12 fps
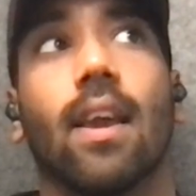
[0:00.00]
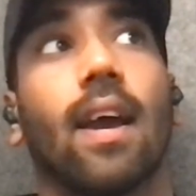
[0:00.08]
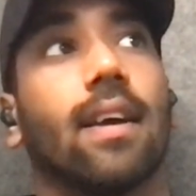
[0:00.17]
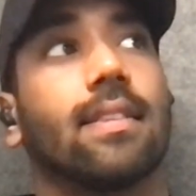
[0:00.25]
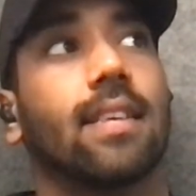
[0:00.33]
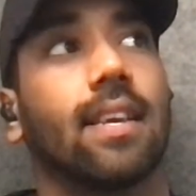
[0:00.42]

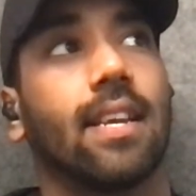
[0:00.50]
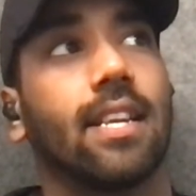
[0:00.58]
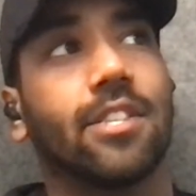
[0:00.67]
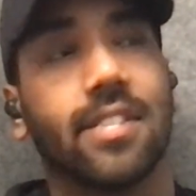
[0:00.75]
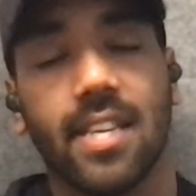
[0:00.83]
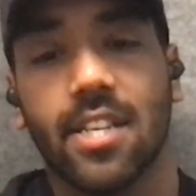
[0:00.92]
Yeah, it's like an
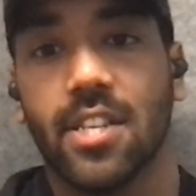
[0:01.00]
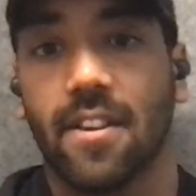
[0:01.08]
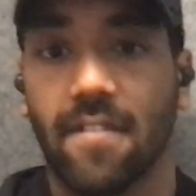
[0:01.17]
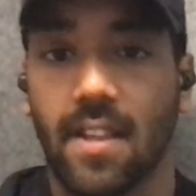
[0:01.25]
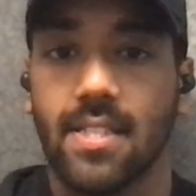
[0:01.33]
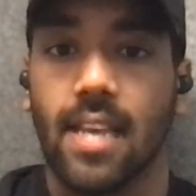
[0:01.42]
interesting
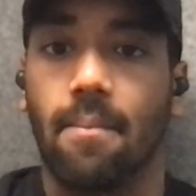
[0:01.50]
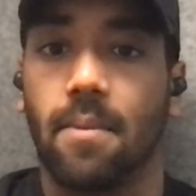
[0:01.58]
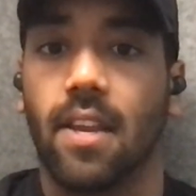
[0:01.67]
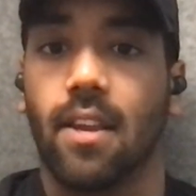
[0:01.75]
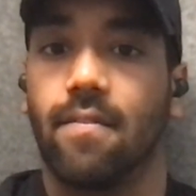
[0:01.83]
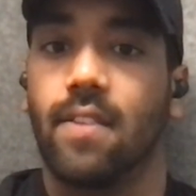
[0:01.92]
shift that's
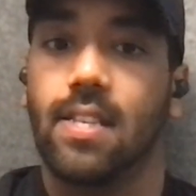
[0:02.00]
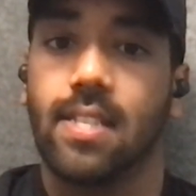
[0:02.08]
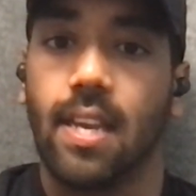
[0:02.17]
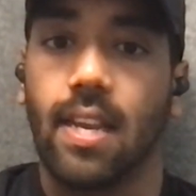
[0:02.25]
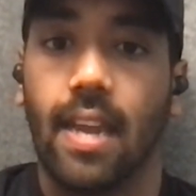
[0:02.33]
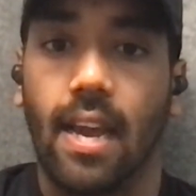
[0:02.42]
happening in
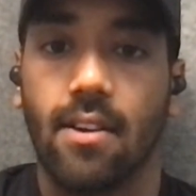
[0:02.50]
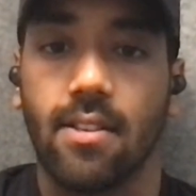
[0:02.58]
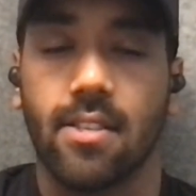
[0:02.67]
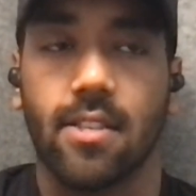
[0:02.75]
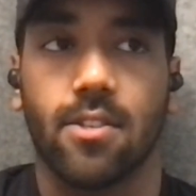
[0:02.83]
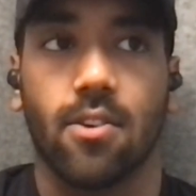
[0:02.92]
VC now
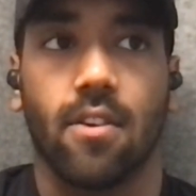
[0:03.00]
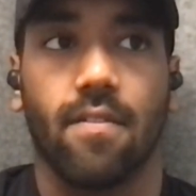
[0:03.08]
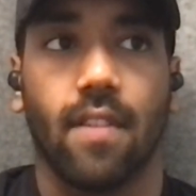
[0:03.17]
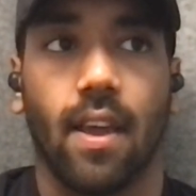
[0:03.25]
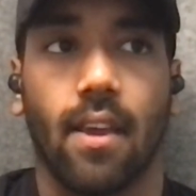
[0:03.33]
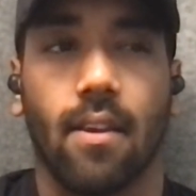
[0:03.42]
is to sort
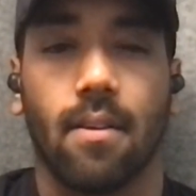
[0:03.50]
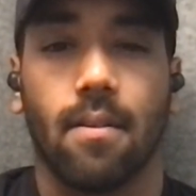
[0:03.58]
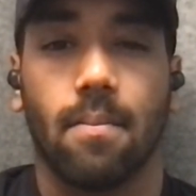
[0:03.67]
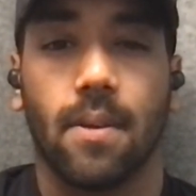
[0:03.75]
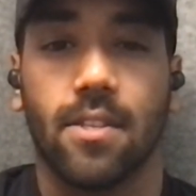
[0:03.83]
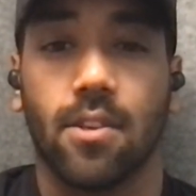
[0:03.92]
of like
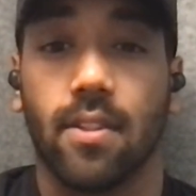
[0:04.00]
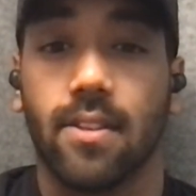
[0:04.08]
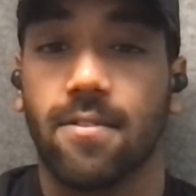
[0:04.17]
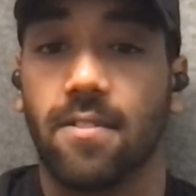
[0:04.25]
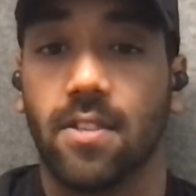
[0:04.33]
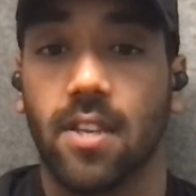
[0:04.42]
pursue
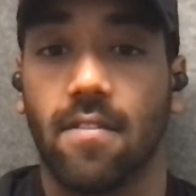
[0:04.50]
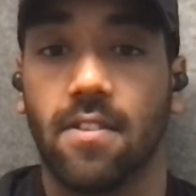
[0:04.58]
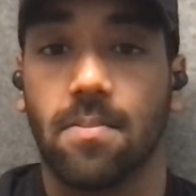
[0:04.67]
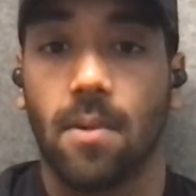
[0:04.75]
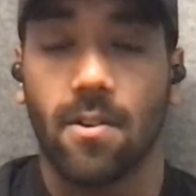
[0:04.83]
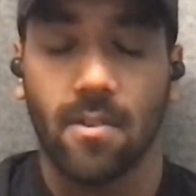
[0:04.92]
this full
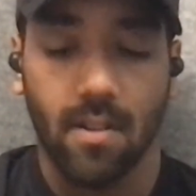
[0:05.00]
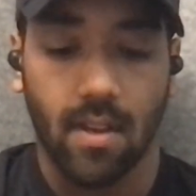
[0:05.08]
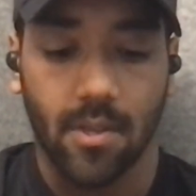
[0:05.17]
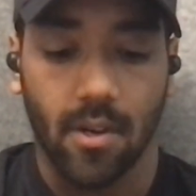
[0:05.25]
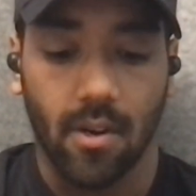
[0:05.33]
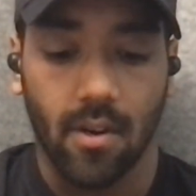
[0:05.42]
service model.
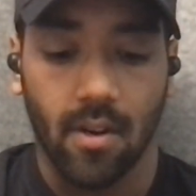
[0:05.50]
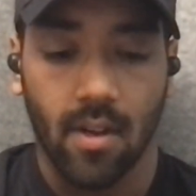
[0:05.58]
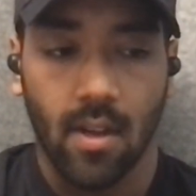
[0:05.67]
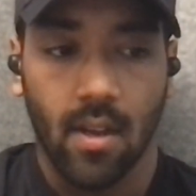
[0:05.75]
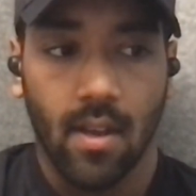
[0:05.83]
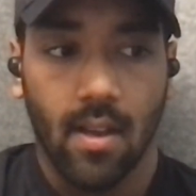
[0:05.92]
So,
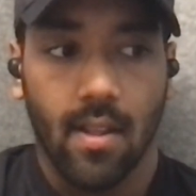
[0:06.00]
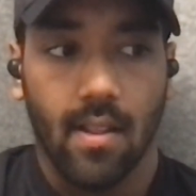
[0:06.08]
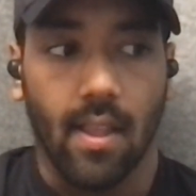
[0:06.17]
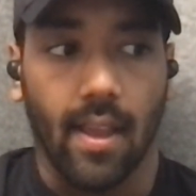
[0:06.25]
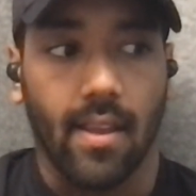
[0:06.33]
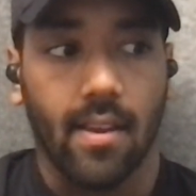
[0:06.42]

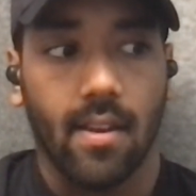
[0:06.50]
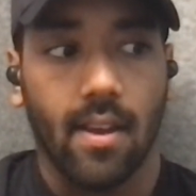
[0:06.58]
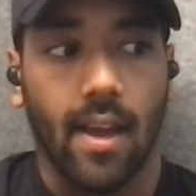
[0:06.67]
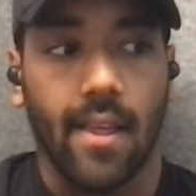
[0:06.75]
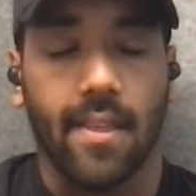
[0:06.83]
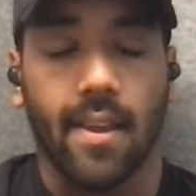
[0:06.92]
like,
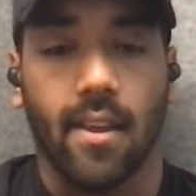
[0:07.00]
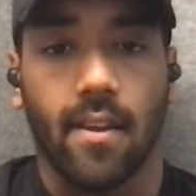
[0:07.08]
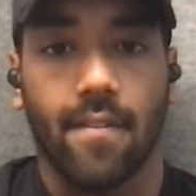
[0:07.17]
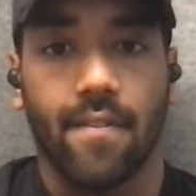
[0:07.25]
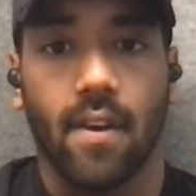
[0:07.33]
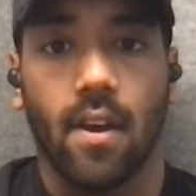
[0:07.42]
I
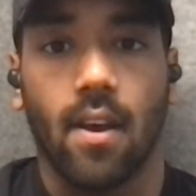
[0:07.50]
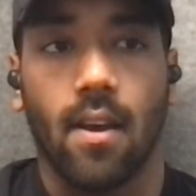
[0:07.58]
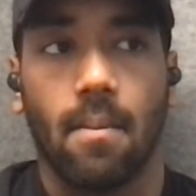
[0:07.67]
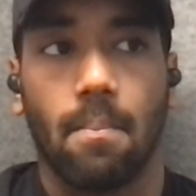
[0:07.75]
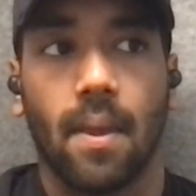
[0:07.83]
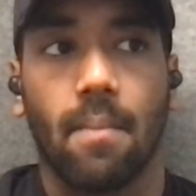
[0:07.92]
think
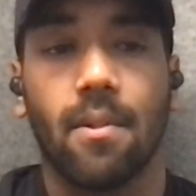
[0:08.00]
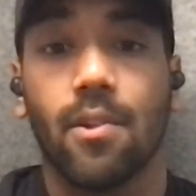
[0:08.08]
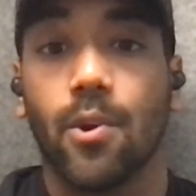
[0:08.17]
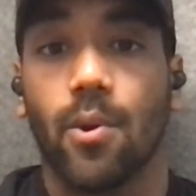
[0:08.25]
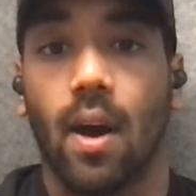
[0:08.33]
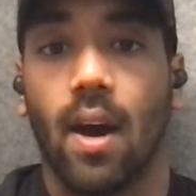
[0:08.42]
for people
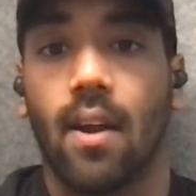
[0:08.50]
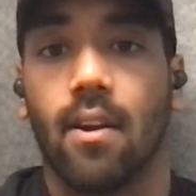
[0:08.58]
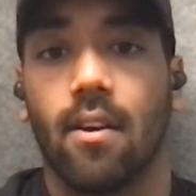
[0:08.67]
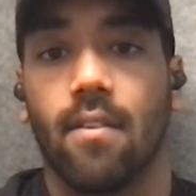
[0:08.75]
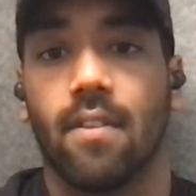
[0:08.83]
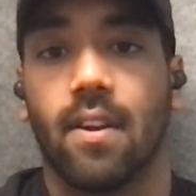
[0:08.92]
who aren't
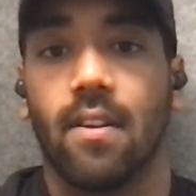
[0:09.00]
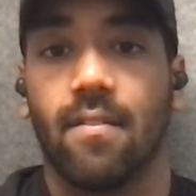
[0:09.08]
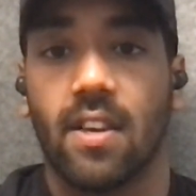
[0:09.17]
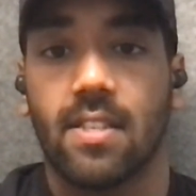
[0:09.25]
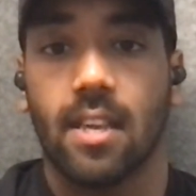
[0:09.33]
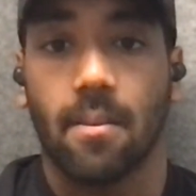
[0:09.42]
of an
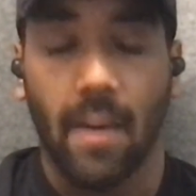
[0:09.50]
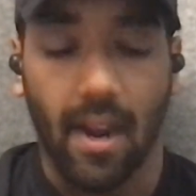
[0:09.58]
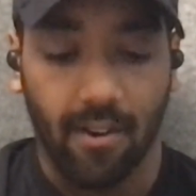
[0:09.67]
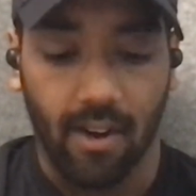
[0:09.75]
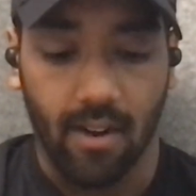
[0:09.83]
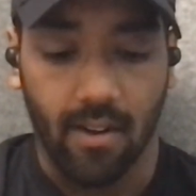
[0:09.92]
investing
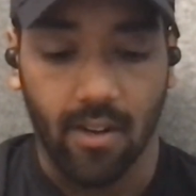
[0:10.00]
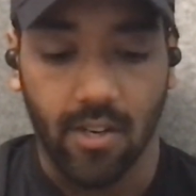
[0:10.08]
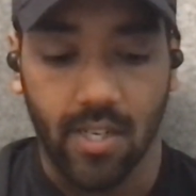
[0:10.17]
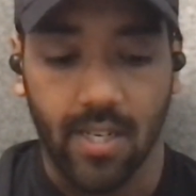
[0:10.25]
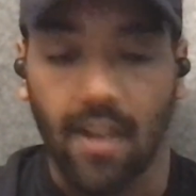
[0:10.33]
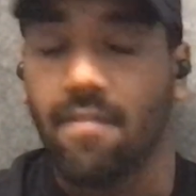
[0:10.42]
background, you
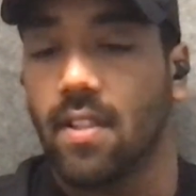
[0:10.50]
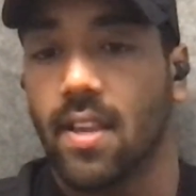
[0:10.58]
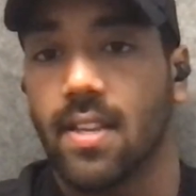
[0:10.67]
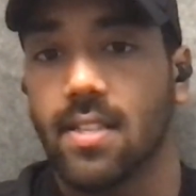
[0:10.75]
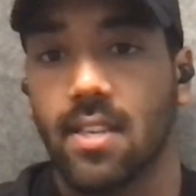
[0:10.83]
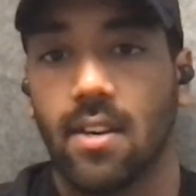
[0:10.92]
should definitely
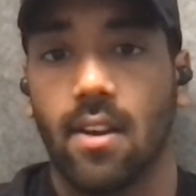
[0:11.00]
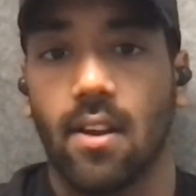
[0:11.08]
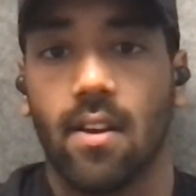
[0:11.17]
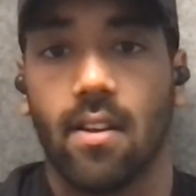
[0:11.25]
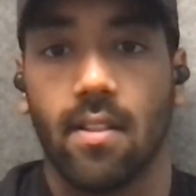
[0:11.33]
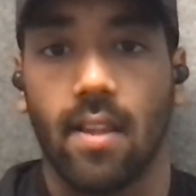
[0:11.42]

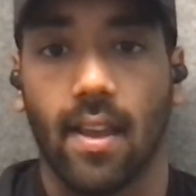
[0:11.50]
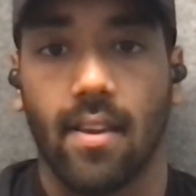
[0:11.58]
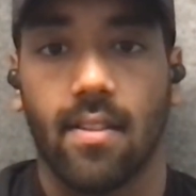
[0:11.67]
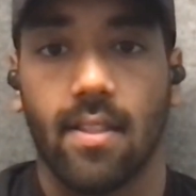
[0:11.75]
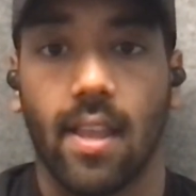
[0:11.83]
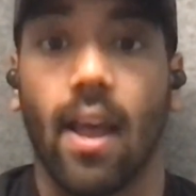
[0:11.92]
consider
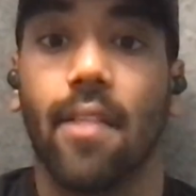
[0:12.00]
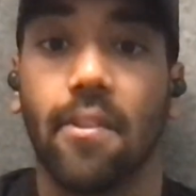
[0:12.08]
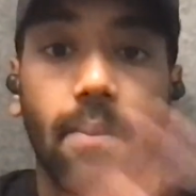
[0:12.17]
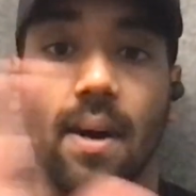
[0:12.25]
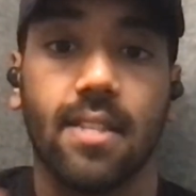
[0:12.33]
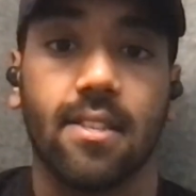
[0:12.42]
like the
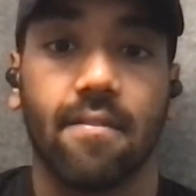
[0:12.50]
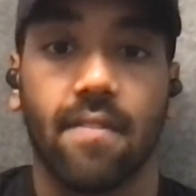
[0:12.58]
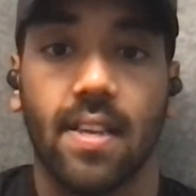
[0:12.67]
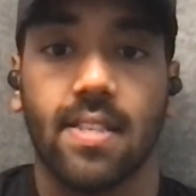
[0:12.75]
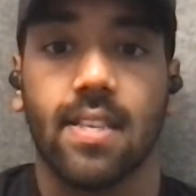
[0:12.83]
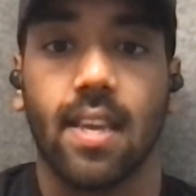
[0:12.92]
other parts of
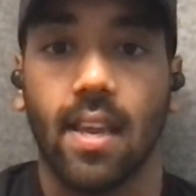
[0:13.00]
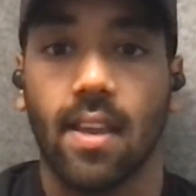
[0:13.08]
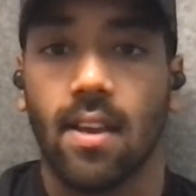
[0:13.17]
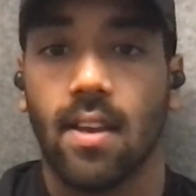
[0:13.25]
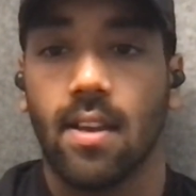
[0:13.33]
VC